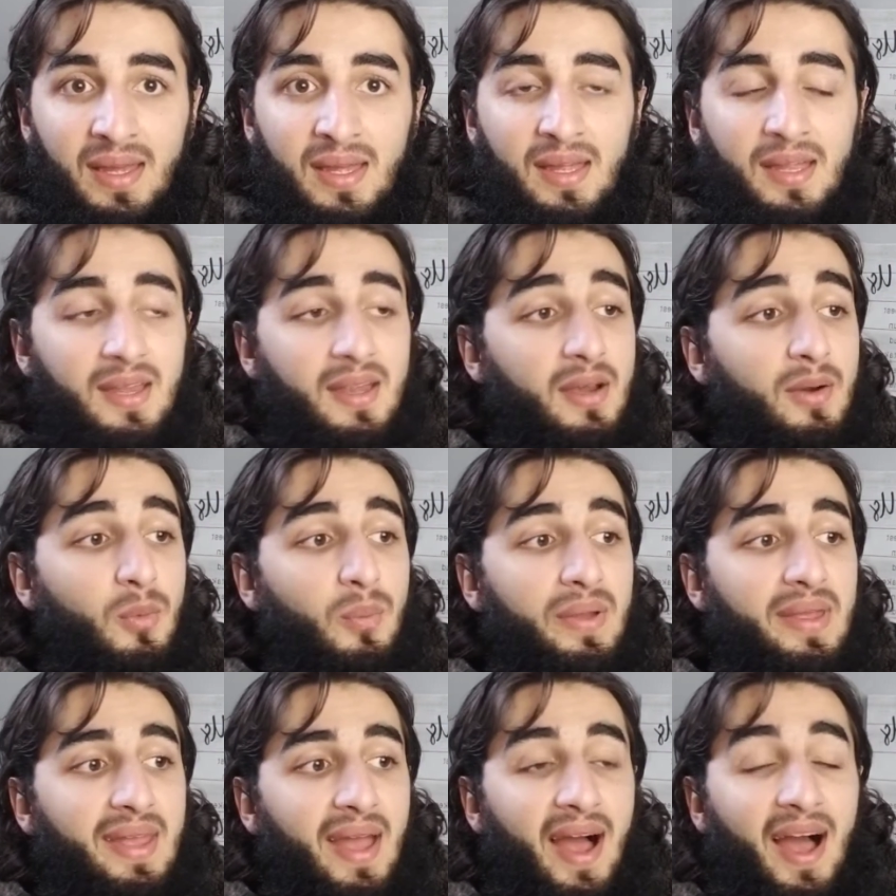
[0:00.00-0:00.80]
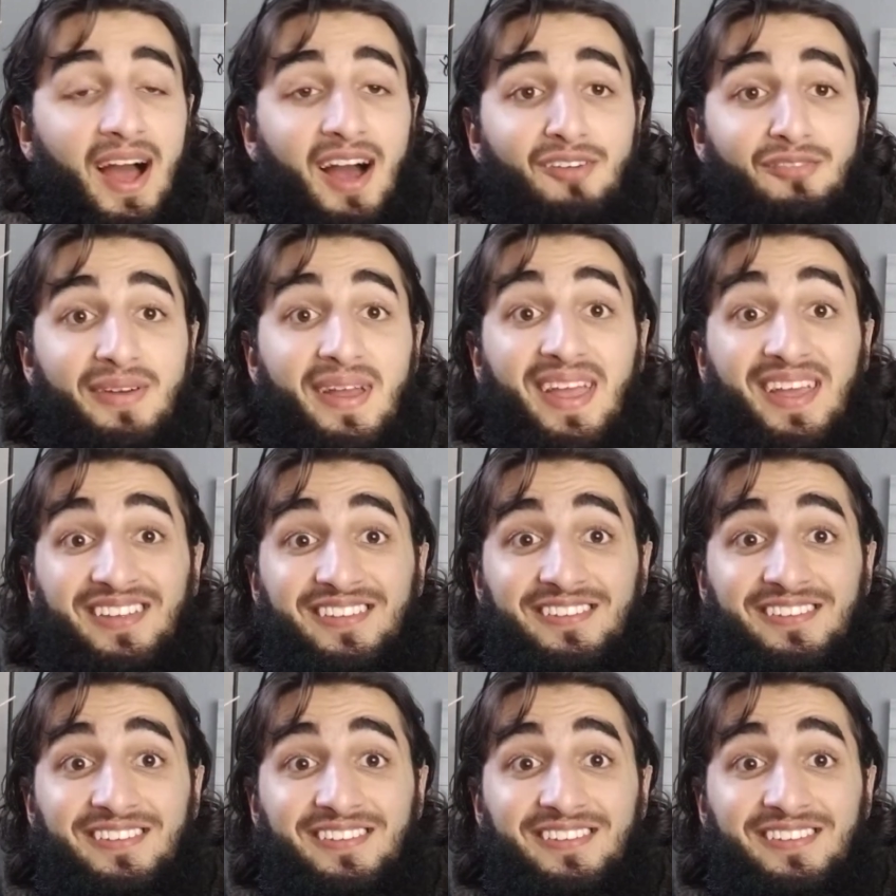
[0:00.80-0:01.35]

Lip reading: Here we have a